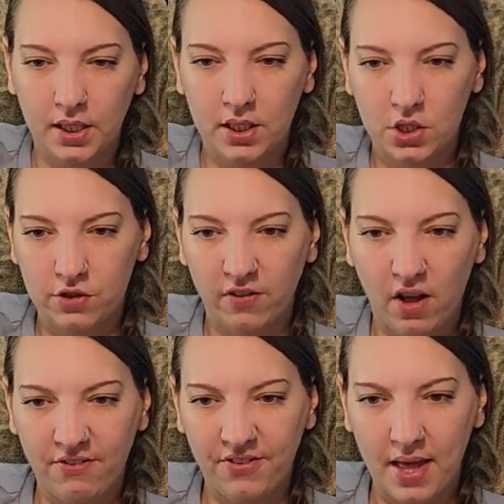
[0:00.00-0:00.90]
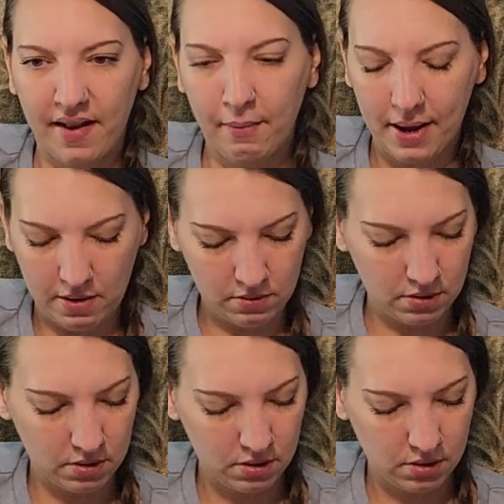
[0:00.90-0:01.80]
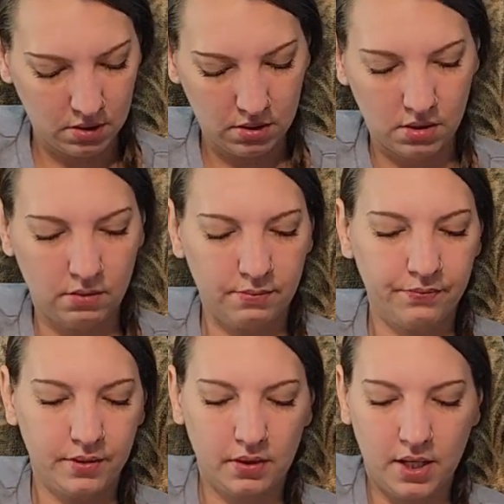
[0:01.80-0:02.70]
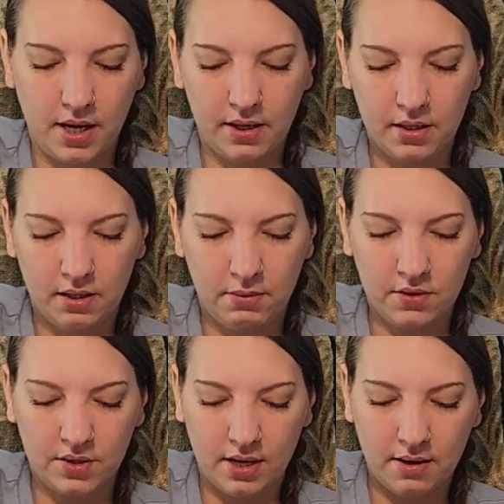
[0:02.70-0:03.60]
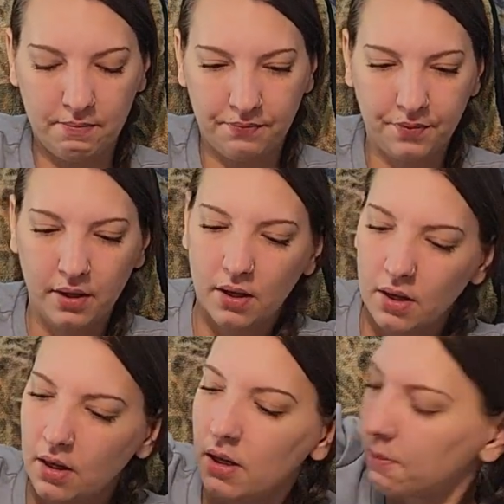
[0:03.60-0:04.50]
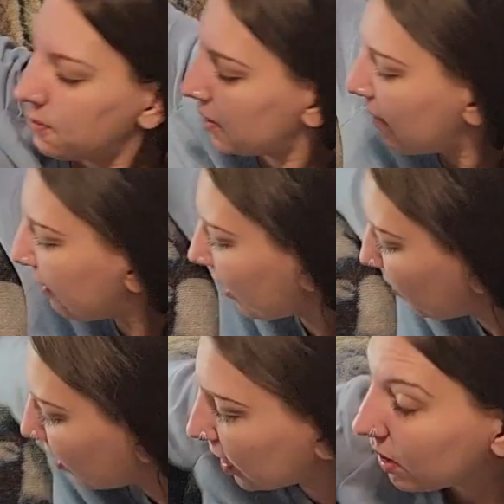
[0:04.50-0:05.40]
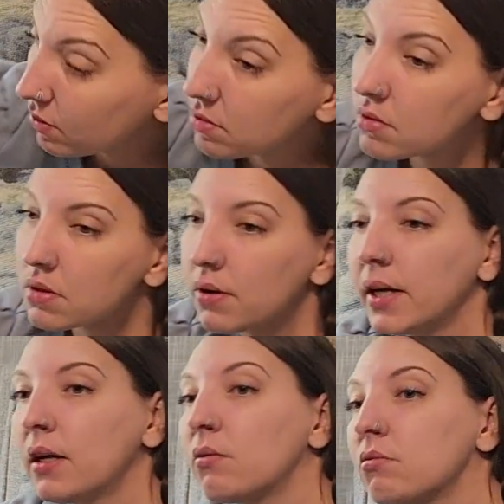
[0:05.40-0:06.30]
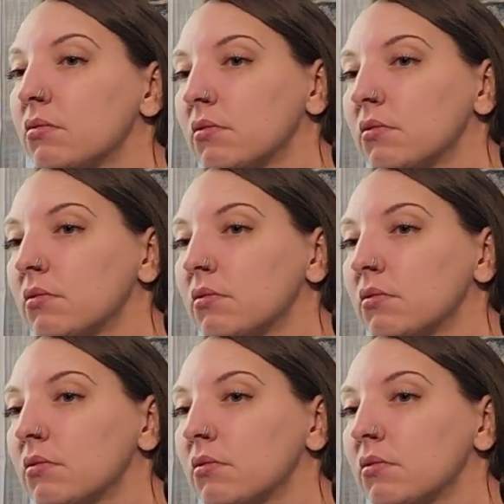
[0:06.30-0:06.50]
I just fluffed that out. I didn't mess it up. Put that back where it goes, so I don't